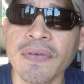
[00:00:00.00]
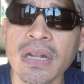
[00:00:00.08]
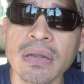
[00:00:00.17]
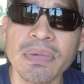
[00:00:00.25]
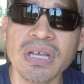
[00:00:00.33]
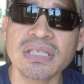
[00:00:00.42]

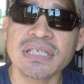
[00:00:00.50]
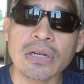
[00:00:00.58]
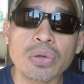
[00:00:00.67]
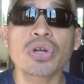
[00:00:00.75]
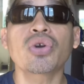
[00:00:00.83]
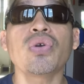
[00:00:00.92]
event because they
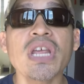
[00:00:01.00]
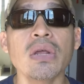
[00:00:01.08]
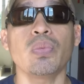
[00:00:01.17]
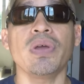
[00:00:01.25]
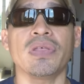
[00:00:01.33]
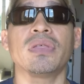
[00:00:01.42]
don't
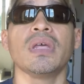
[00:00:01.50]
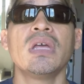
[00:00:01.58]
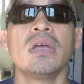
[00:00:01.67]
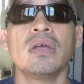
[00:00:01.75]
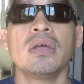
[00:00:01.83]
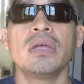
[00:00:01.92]
agree with,
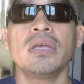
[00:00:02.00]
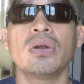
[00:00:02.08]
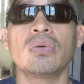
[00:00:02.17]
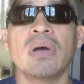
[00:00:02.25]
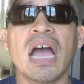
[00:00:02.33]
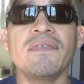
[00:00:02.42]
you
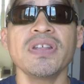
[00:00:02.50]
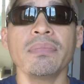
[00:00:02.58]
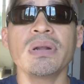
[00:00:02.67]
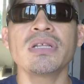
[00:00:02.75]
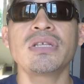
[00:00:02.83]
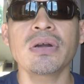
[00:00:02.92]
know, having the
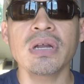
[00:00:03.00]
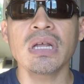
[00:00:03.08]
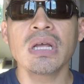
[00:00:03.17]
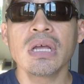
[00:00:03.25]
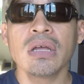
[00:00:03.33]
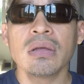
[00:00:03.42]

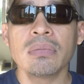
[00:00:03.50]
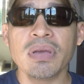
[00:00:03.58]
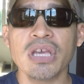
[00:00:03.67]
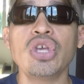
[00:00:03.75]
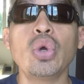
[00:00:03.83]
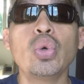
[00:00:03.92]
military
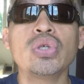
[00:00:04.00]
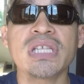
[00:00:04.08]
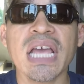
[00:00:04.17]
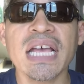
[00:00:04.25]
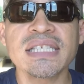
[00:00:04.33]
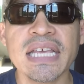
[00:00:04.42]
being
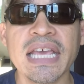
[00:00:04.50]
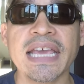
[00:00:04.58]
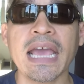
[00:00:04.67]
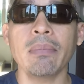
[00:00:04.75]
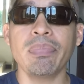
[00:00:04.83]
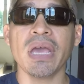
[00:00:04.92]
used as a
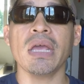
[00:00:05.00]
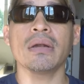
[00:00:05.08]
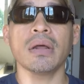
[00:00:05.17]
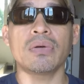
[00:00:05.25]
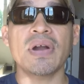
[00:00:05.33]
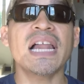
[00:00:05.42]

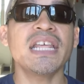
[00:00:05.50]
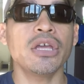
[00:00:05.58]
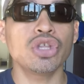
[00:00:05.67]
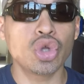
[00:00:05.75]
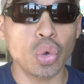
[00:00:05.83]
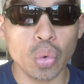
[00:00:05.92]
campaign a
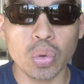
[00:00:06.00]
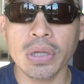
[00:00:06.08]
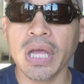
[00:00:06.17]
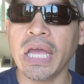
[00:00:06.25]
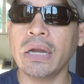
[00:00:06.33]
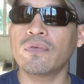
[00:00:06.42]
rallying
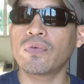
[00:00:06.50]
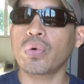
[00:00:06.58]
tool. And of